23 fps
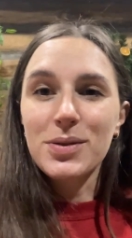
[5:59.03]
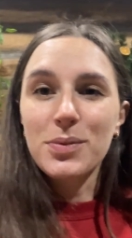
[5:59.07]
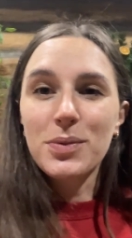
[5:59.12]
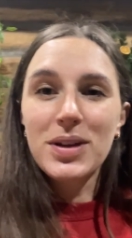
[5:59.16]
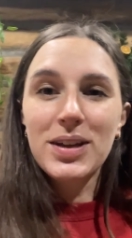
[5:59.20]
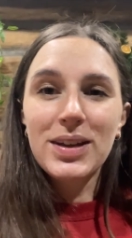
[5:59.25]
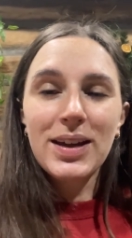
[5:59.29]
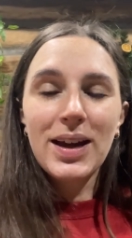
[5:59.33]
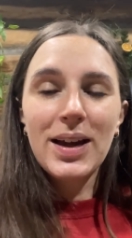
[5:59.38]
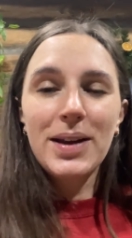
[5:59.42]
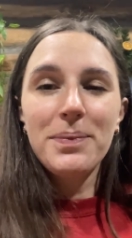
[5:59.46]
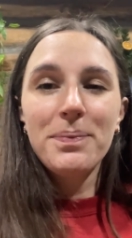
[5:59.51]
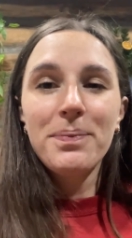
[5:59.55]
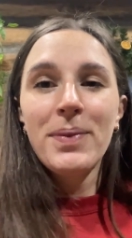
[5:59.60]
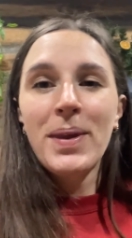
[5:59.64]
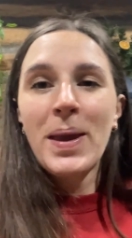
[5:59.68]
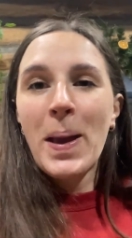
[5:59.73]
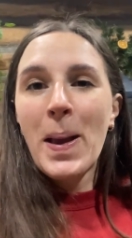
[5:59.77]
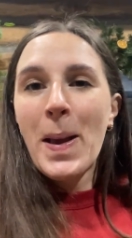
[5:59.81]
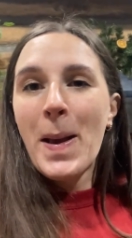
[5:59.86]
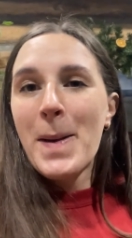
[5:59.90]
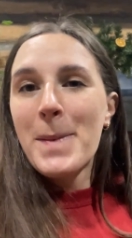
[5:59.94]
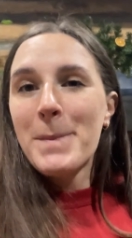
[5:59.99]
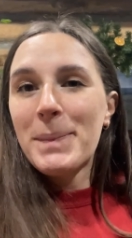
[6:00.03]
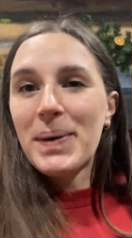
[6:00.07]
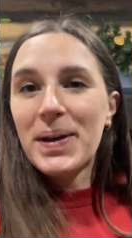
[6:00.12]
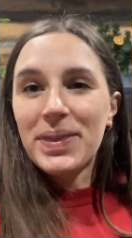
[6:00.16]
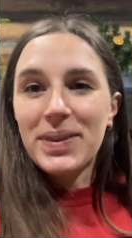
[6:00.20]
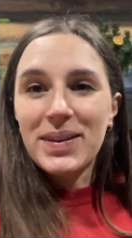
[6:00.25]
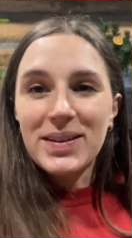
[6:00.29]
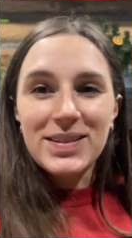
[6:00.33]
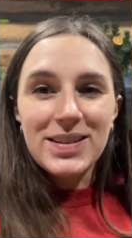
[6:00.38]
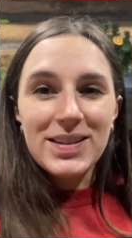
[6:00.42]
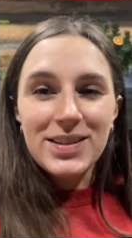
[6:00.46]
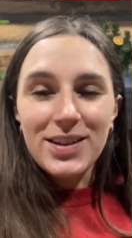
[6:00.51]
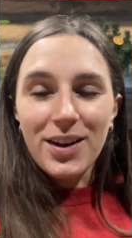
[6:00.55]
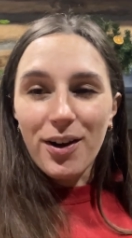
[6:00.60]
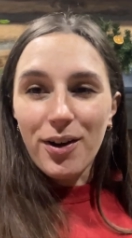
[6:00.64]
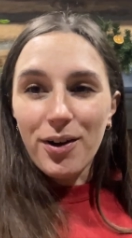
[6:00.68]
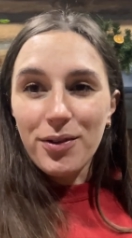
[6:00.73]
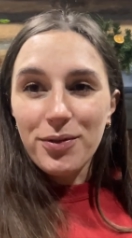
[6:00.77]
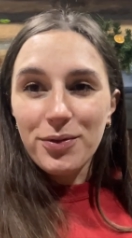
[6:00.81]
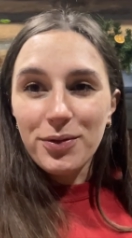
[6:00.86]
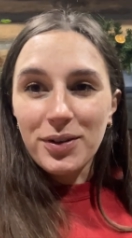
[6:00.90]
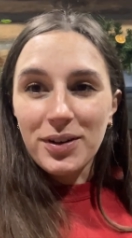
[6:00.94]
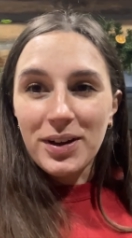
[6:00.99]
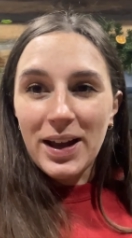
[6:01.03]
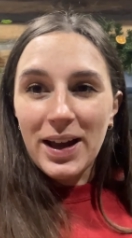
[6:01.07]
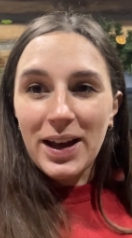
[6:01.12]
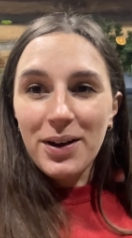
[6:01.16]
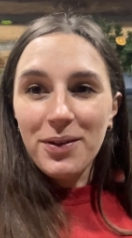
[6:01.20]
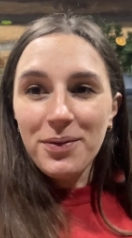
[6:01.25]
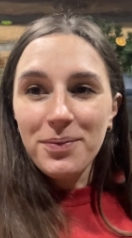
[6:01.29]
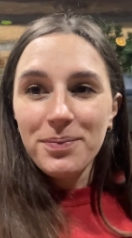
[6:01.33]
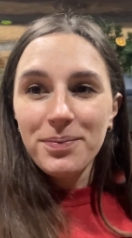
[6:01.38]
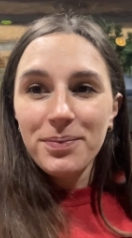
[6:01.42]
weekend, but this is all for now.